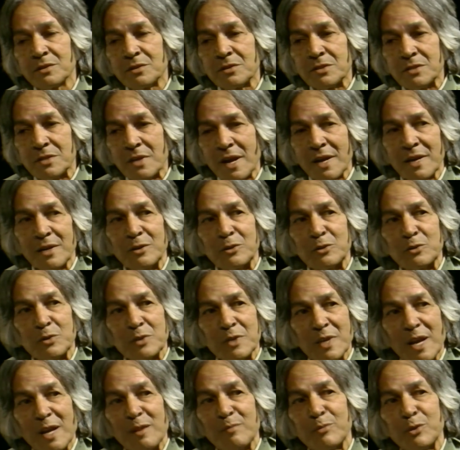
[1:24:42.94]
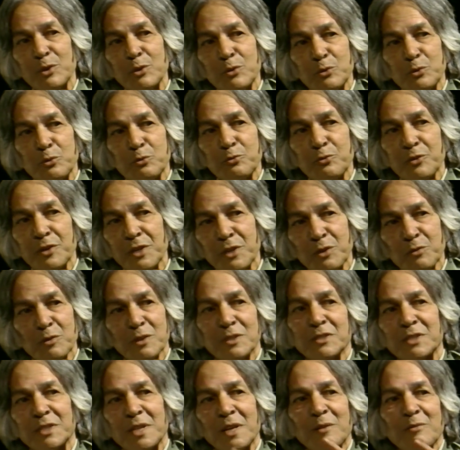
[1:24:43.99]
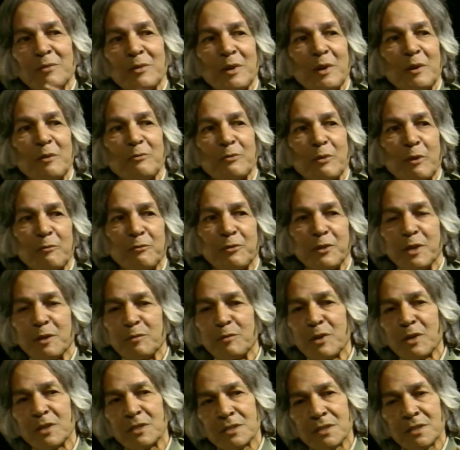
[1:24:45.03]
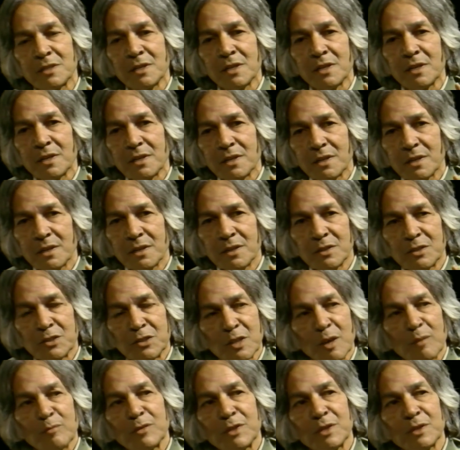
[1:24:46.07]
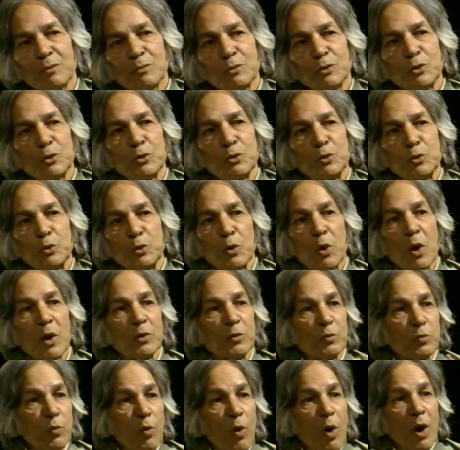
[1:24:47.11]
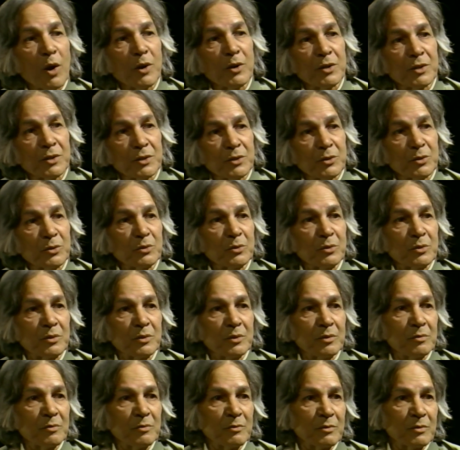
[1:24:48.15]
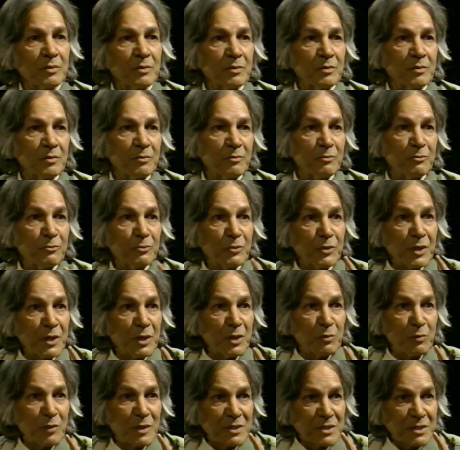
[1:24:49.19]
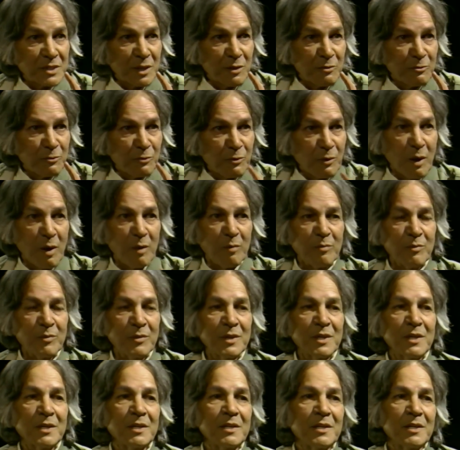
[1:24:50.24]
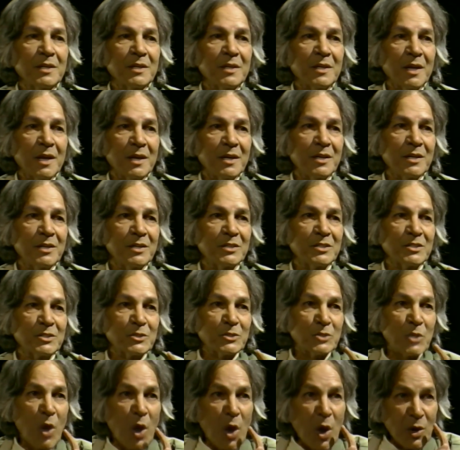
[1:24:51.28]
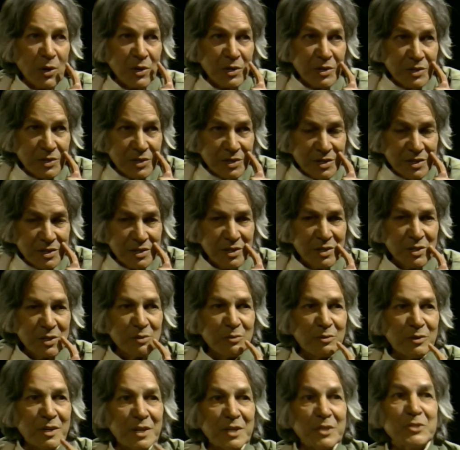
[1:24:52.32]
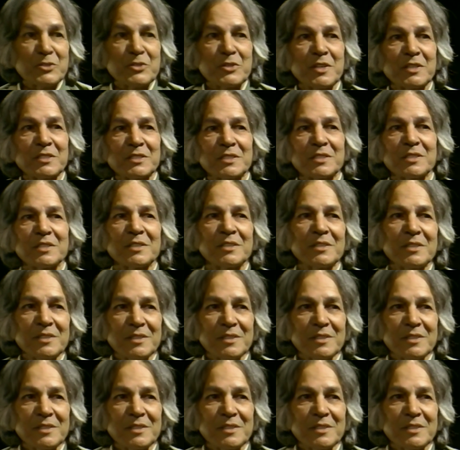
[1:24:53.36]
trying to help you to free yourself from fear, because it is something which you do not want to free yourself from, and it is not in your interest